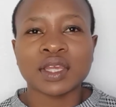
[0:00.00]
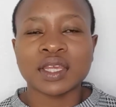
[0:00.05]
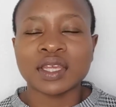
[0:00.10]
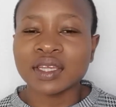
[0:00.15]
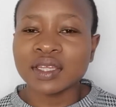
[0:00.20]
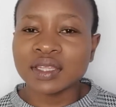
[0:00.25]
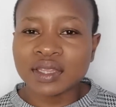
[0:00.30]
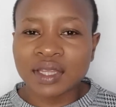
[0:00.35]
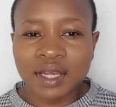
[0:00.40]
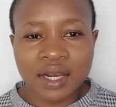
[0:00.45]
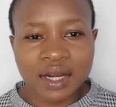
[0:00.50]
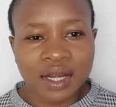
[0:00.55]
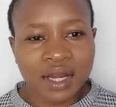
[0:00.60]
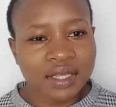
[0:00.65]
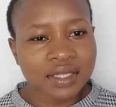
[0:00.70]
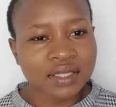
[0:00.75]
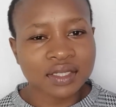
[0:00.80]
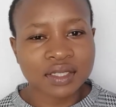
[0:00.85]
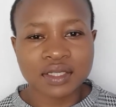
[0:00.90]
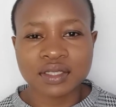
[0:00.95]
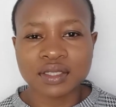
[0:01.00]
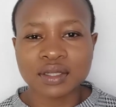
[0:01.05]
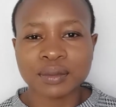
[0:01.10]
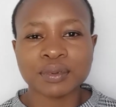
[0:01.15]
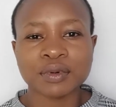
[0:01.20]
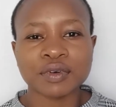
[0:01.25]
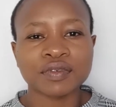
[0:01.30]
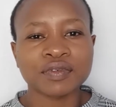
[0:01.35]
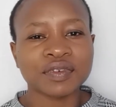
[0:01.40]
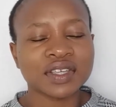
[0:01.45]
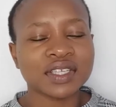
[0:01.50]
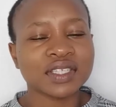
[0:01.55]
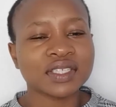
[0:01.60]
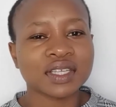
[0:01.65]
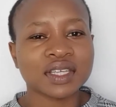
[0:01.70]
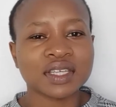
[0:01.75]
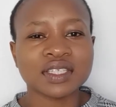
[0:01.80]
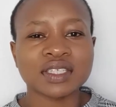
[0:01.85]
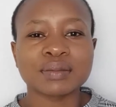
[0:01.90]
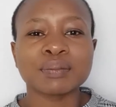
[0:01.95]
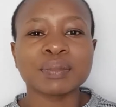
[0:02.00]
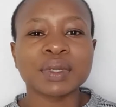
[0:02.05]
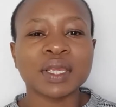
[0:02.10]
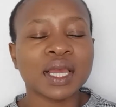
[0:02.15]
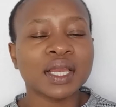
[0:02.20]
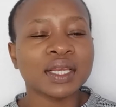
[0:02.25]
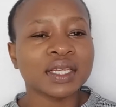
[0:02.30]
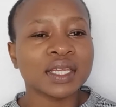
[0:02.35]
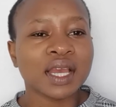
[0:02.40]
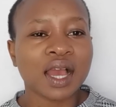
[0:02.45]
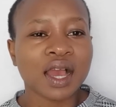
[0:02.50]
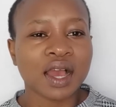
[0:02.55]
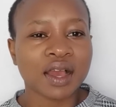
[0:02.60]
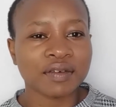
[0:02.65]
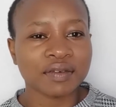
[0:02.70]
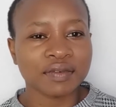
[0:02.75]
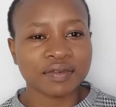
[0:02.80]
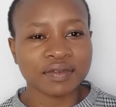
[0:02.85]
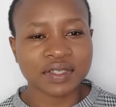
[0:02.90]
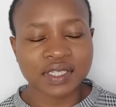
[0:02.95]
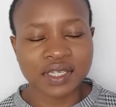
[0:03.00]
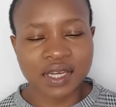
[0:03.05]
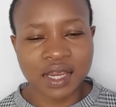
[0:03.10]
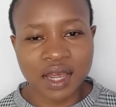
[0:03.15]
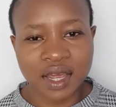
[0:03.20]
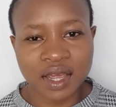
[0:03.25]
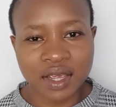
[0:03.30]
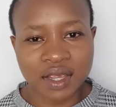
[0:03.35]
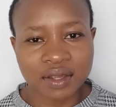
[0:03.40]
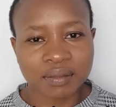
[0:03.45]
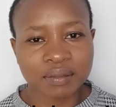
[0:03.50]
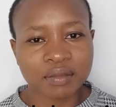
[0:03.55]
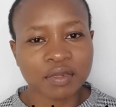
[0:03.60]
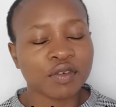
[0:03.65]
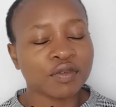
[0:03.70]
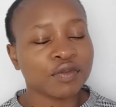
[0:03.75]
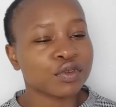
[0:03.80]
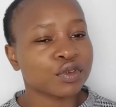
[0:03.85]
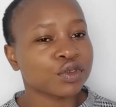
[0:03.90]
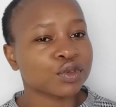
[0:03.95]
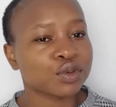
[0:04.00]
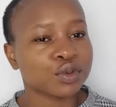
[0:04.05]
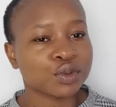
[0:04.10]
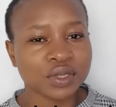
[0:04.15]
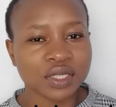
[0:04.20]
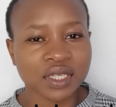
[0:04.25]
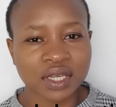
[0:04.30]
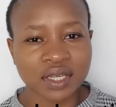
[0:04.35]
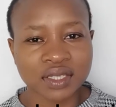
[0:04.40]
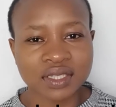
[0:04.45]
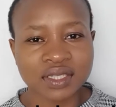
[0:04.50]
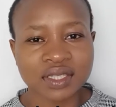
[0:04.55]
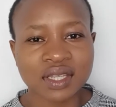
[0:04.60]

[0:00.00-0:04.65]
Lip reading: in the classes, the professors barely have time for students.